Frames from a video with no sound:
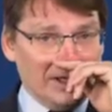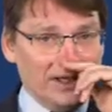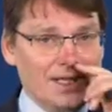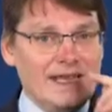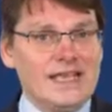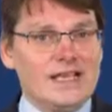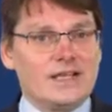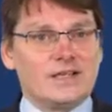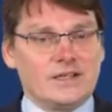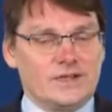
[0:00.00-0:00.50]

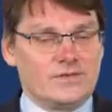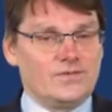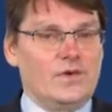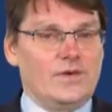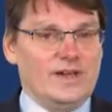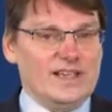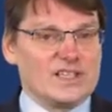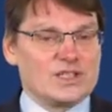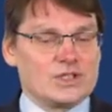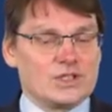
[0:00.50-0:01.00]
Legal
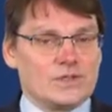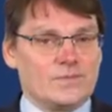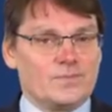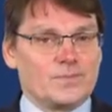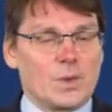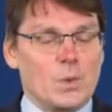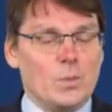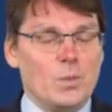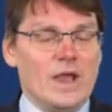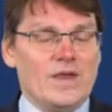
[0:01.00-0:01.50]
advice,
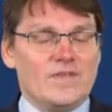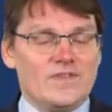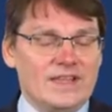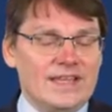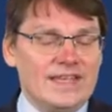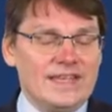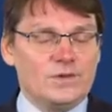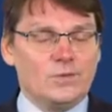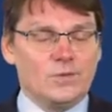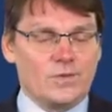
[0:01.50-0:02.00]
where
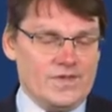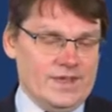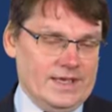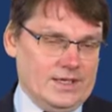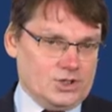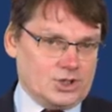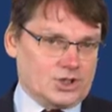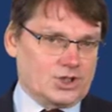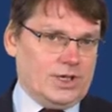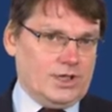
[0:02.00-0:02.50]
legal
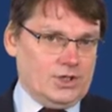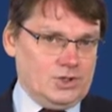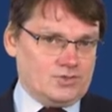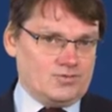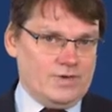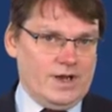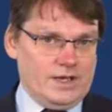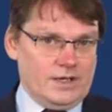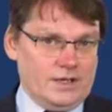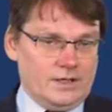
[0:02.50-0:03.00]
things
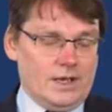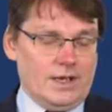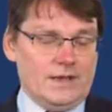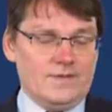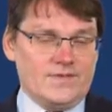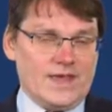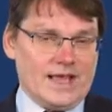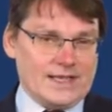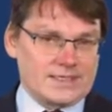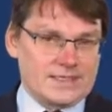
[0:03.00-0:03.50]
change
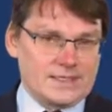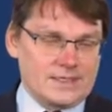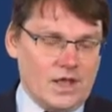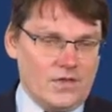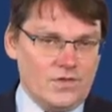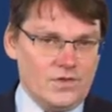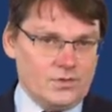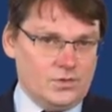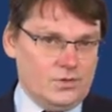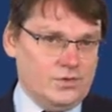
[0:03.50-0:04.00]
regularly, that's
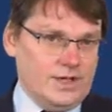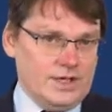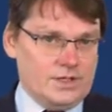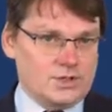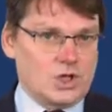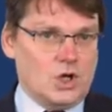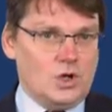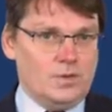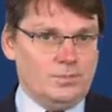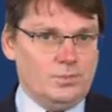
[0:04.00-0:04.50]
another good
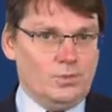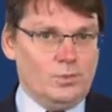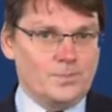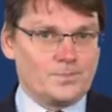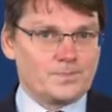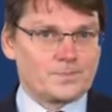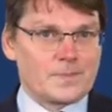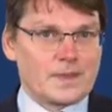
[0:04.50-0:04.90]
example.